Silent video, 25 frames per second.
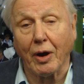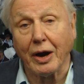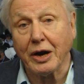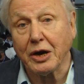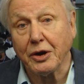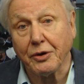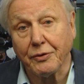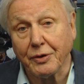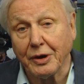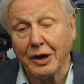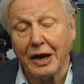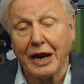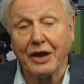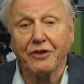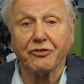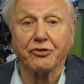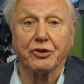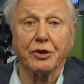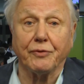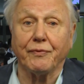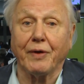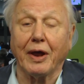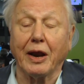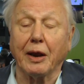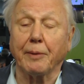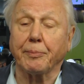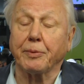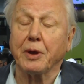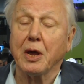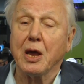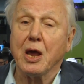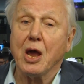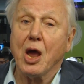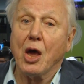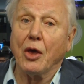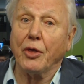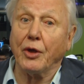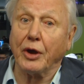under, less developed,
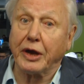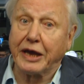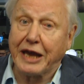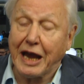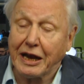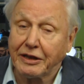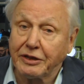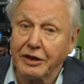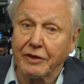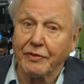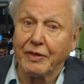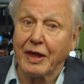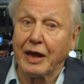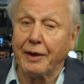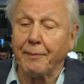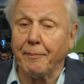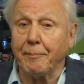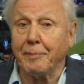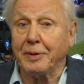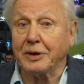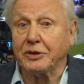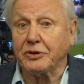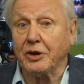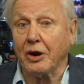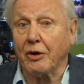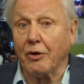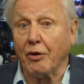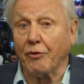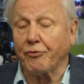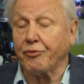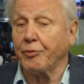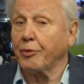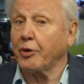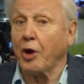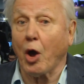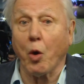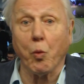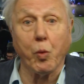that getting their material
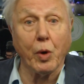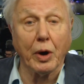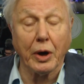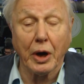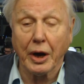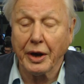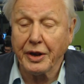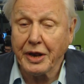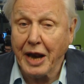from coal will